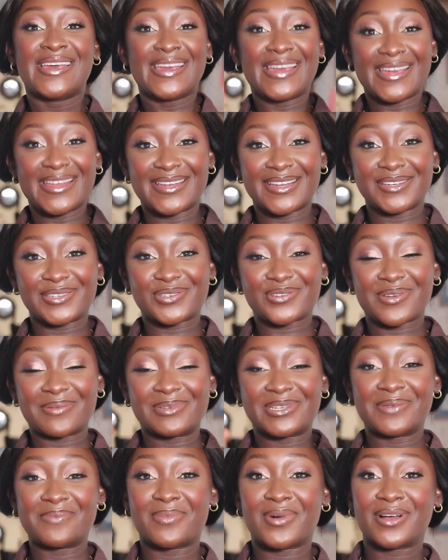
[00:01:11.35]
in the
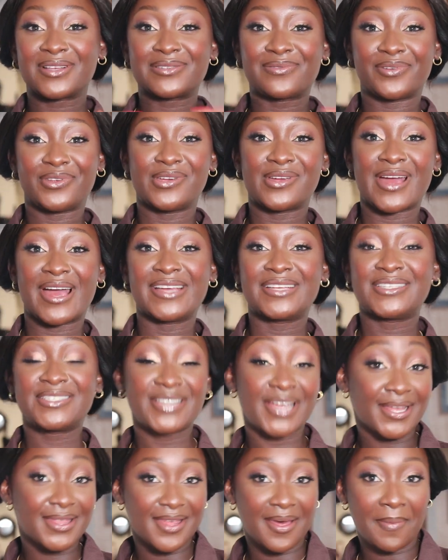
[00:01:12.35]
description box for you guys
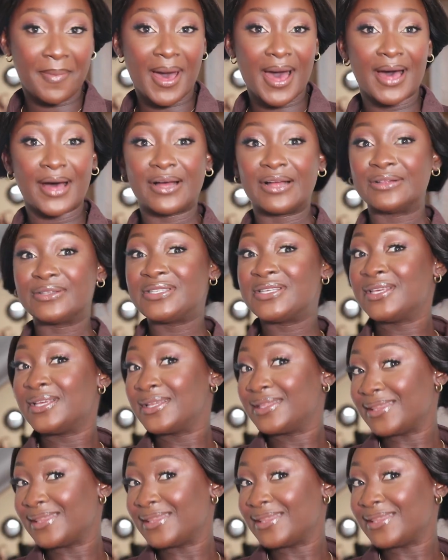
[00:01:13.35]
check them out